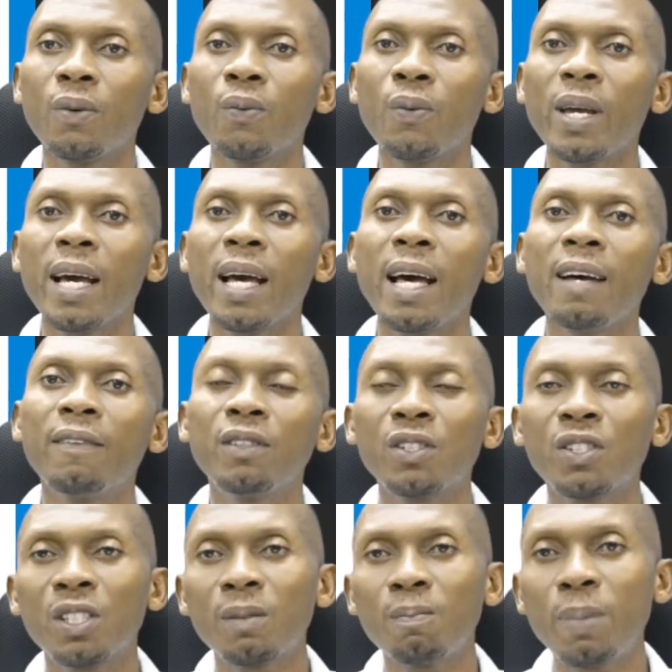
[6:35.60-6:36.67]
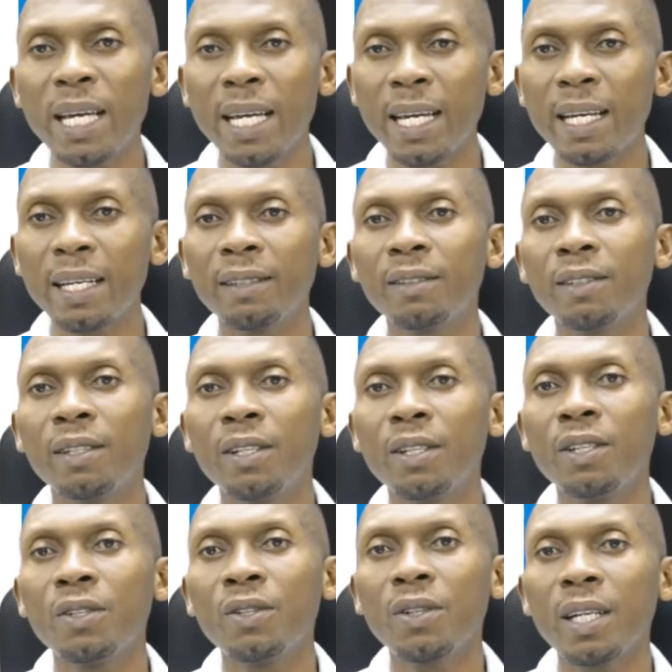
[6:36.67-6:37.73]
We have the spade.
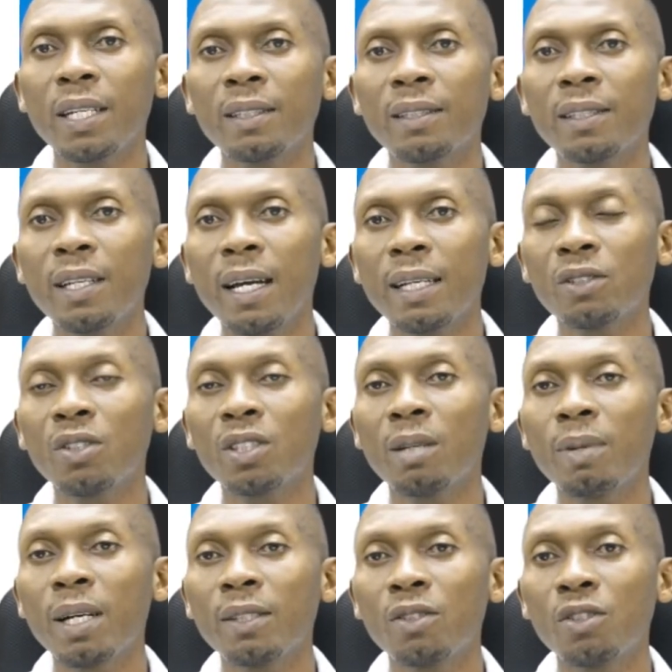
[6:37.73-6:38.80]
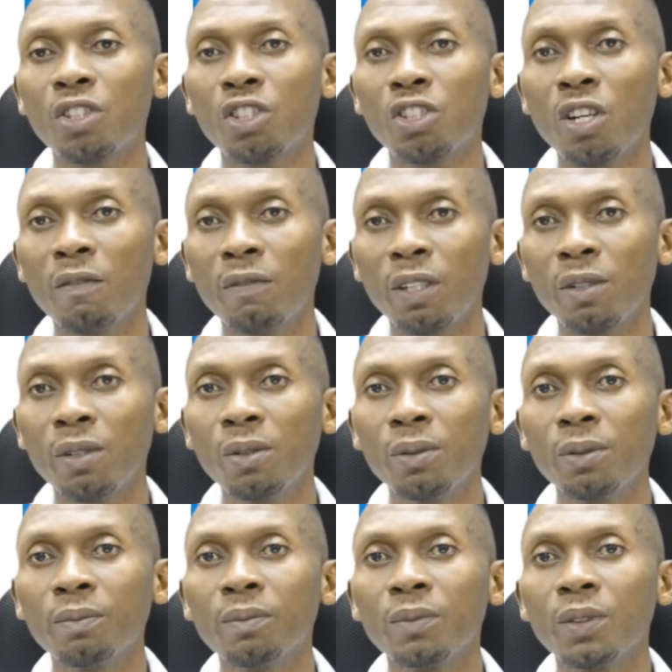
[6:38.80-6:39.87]
You can see I talked about the shovel,
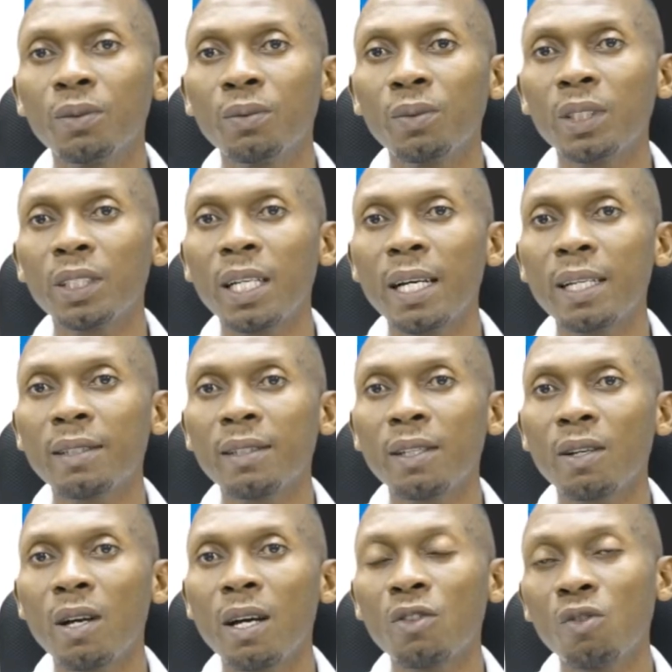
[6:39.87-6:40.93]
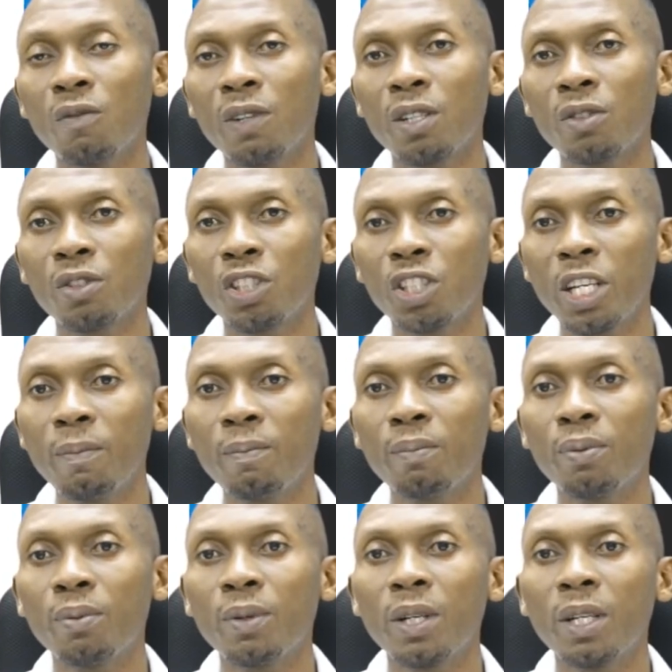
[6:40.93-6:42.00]
which has a, an oval shape,
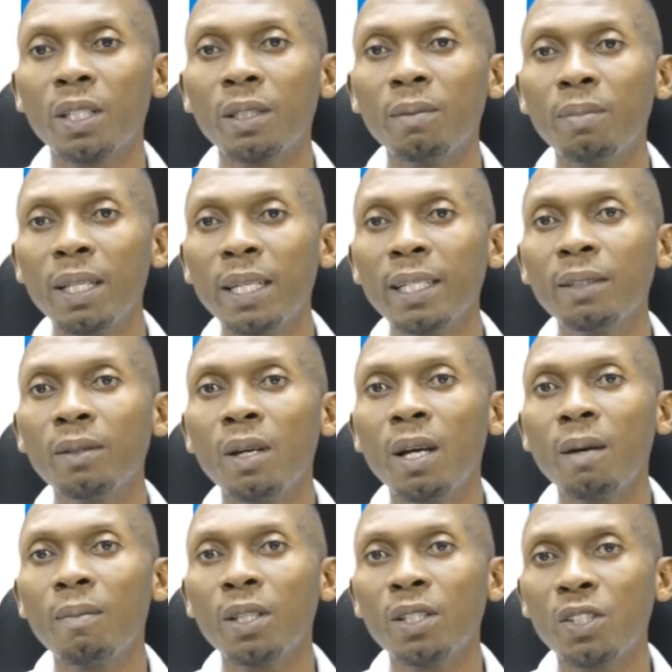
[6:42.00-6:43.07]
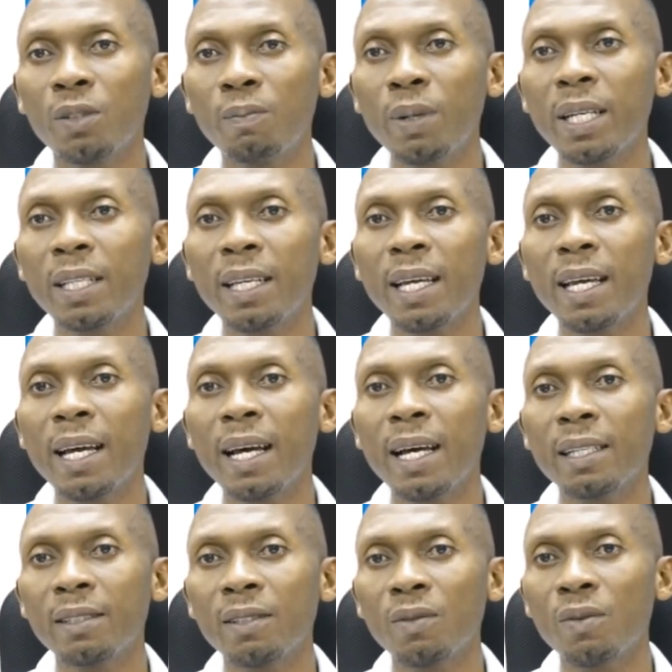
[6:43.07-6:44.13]
the blade. But the spade here
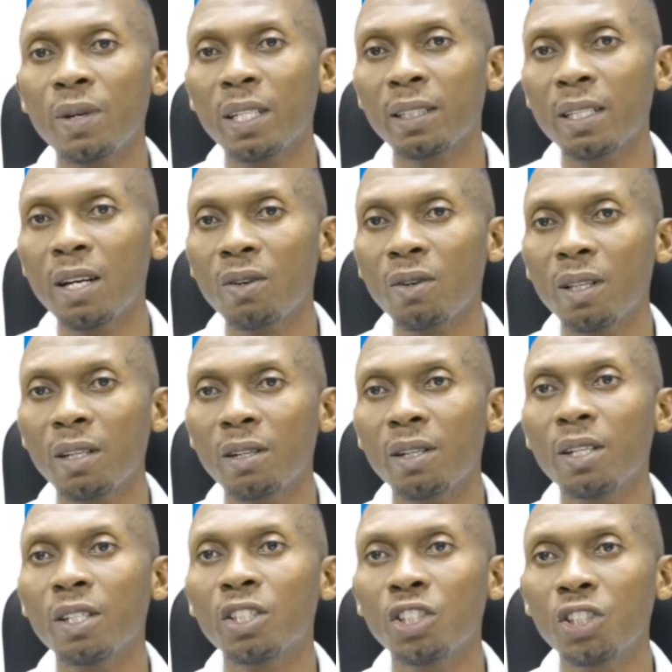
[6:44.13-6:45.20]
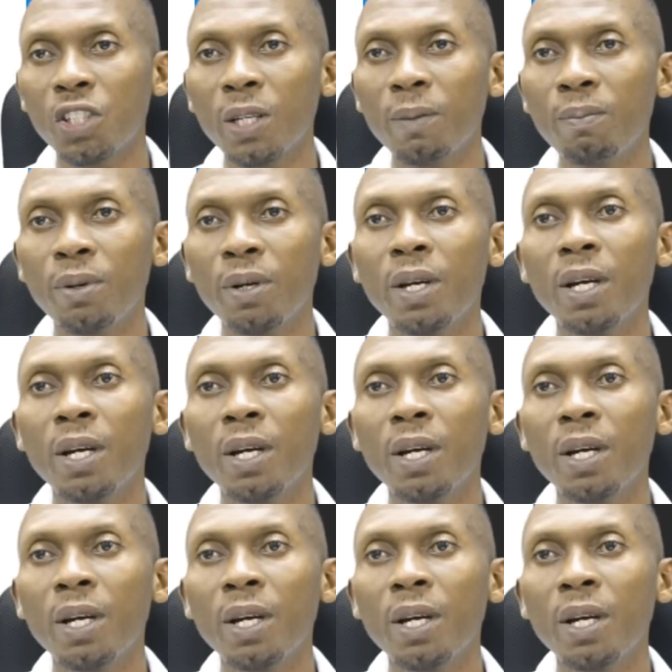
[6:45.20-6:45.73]
has a rectangular shape.